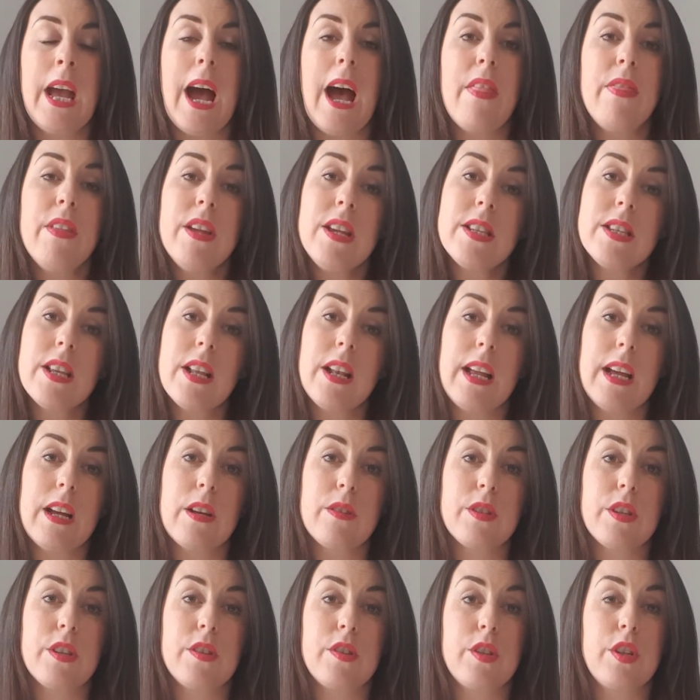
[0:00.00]
And this
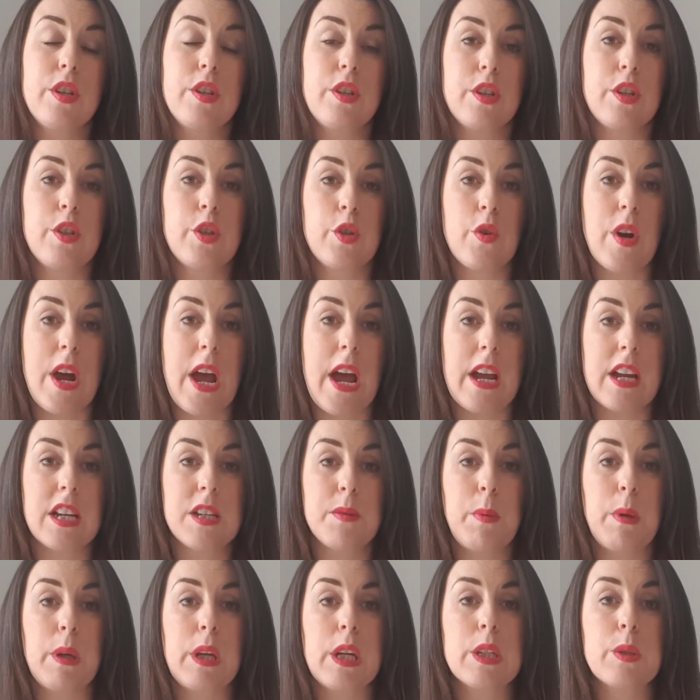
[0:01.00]
allows us to
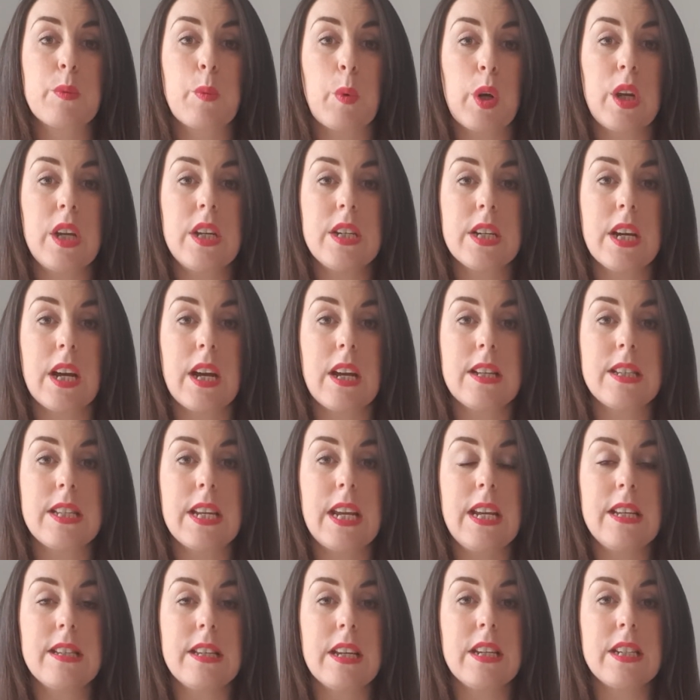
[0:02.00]
distract because what it does
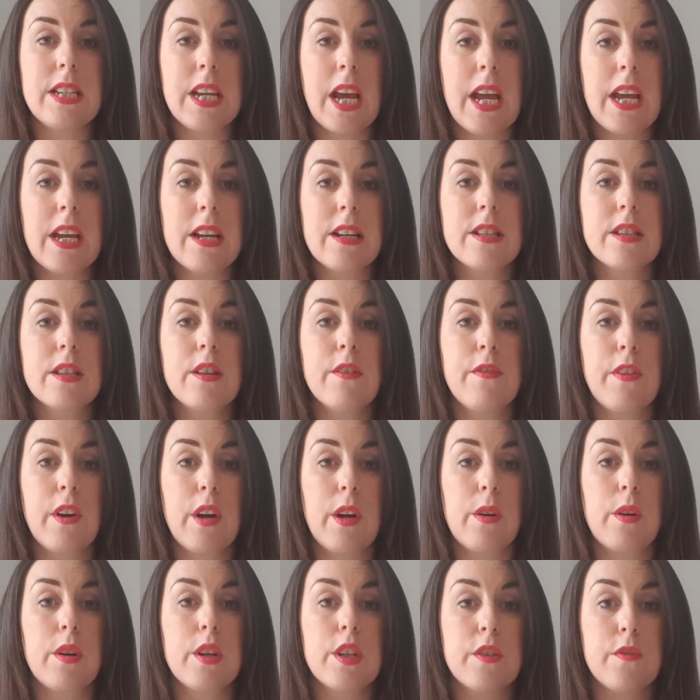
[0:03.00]
is it takes the
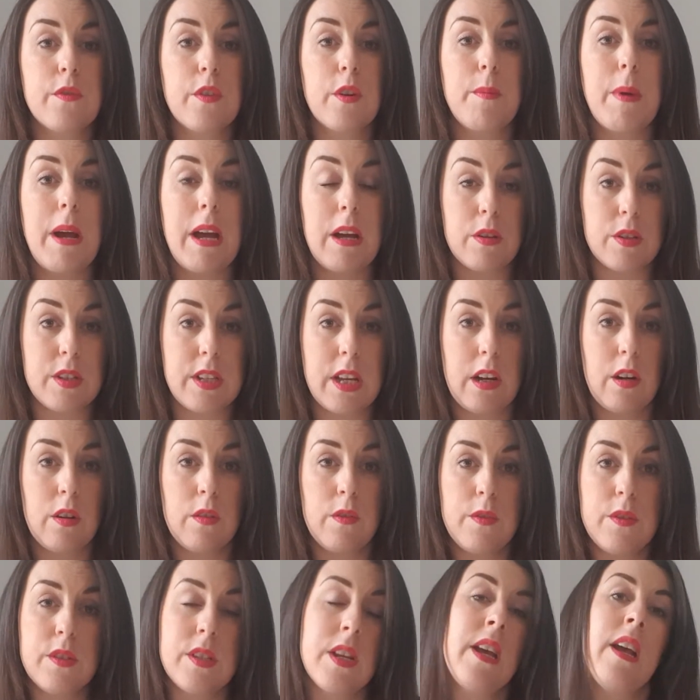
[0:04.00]
focus from
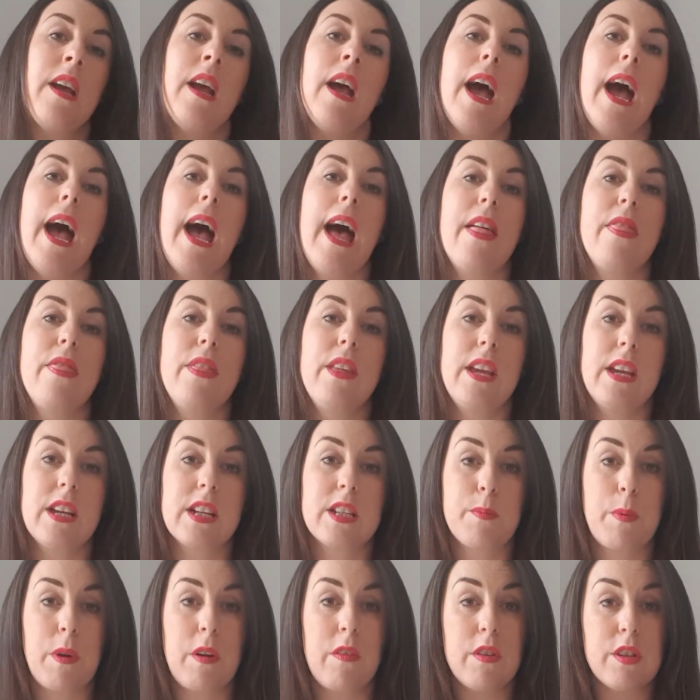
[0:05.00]
ourselves and the
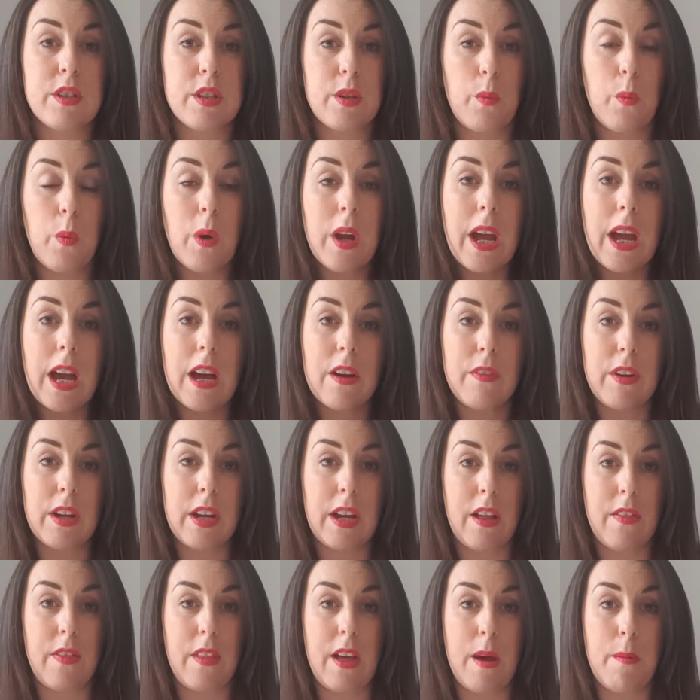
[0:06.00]
experience that we're having
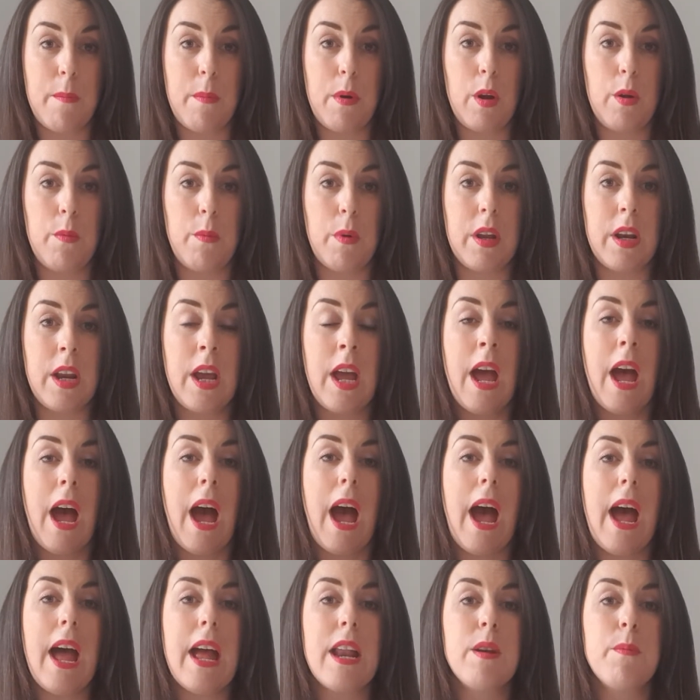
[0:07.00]
at that moment
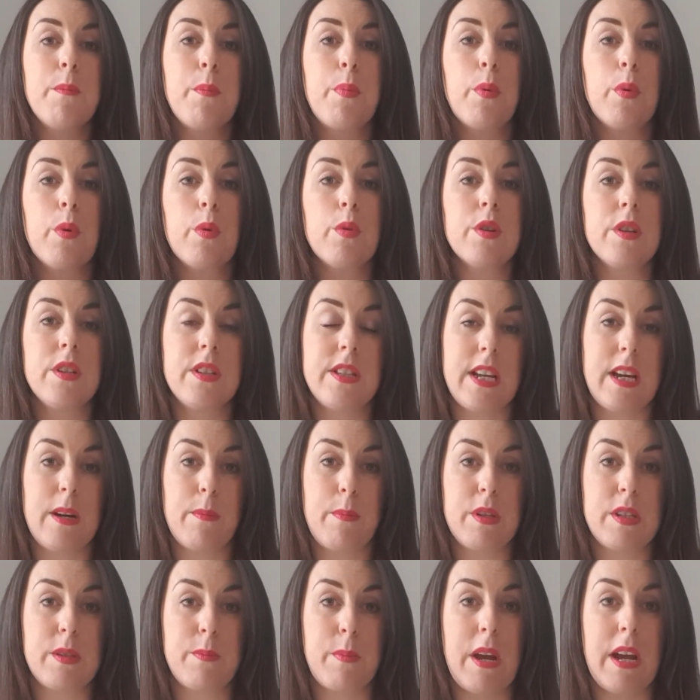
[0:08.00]
and broadens our
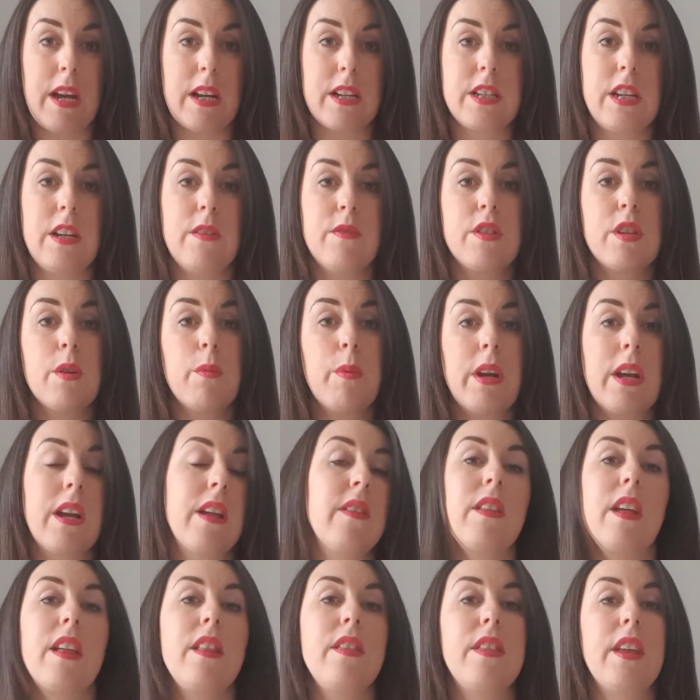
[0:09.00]
perspective so we
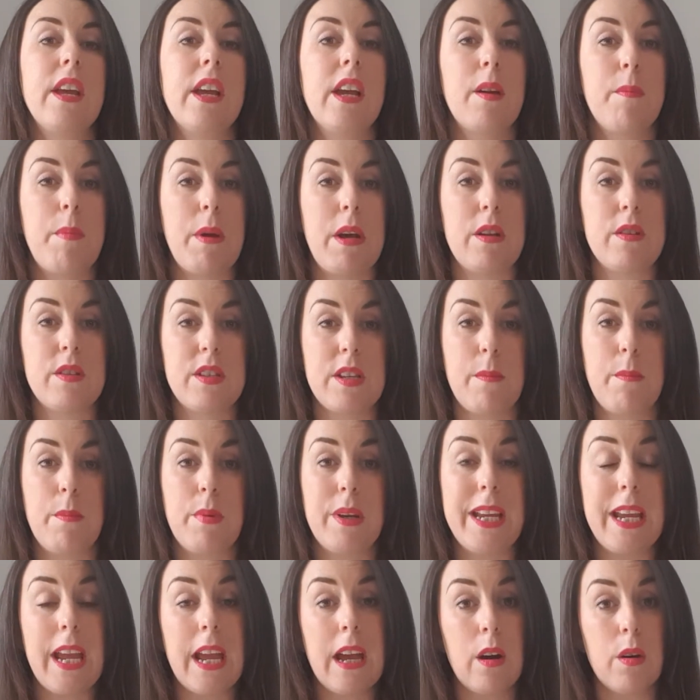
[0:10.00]
can then think about
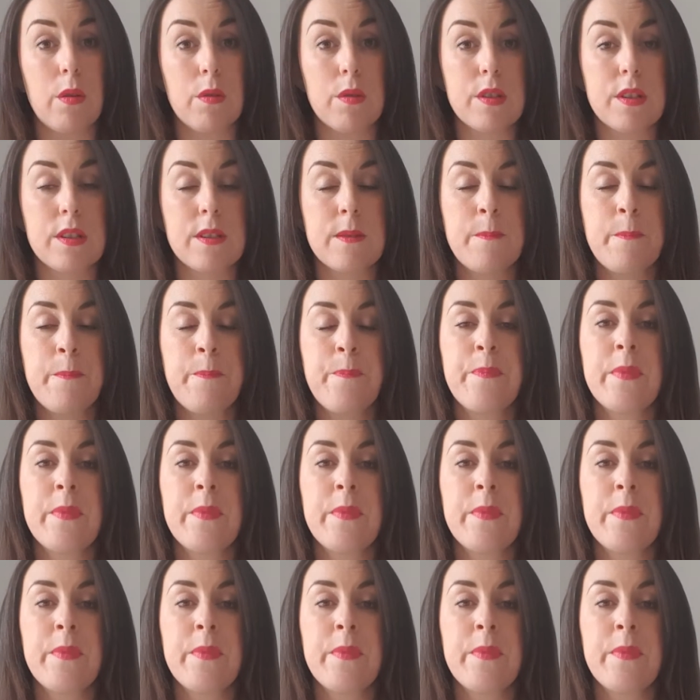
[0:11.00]
somebody else.